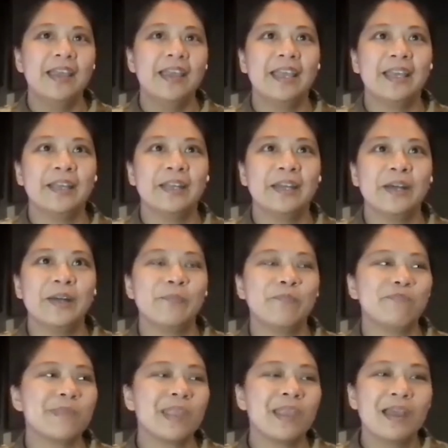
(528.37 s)

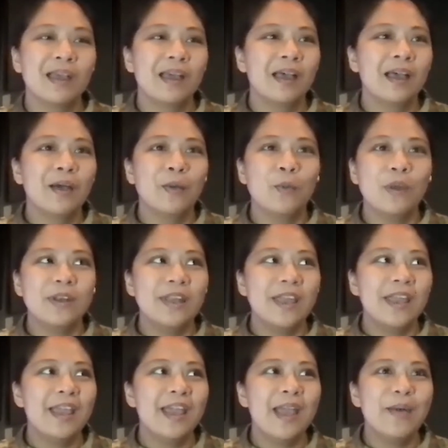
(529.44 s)
And one
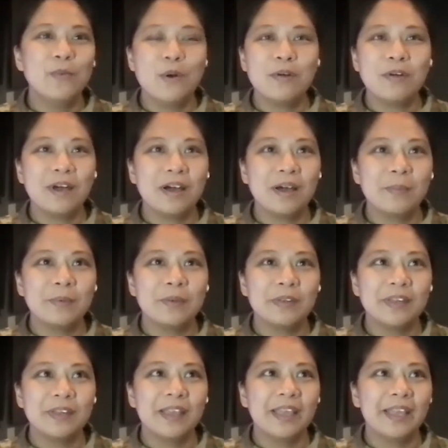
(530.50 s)
day I woke up,
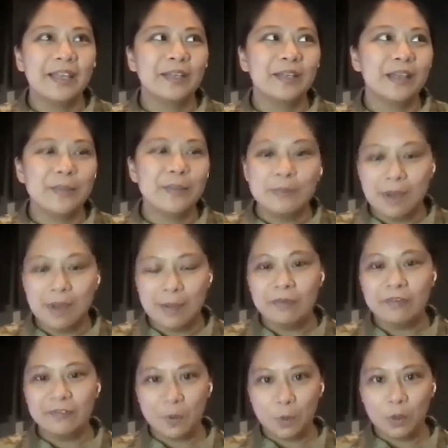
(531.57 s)
and I'm a mom
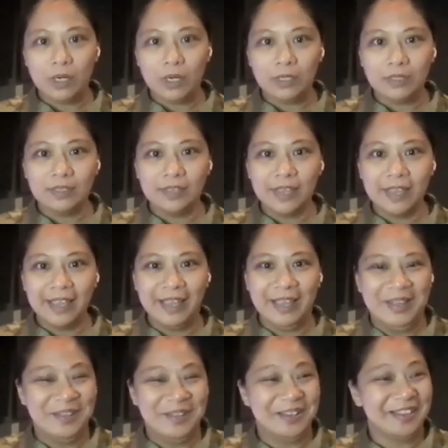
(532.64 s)
of 4, and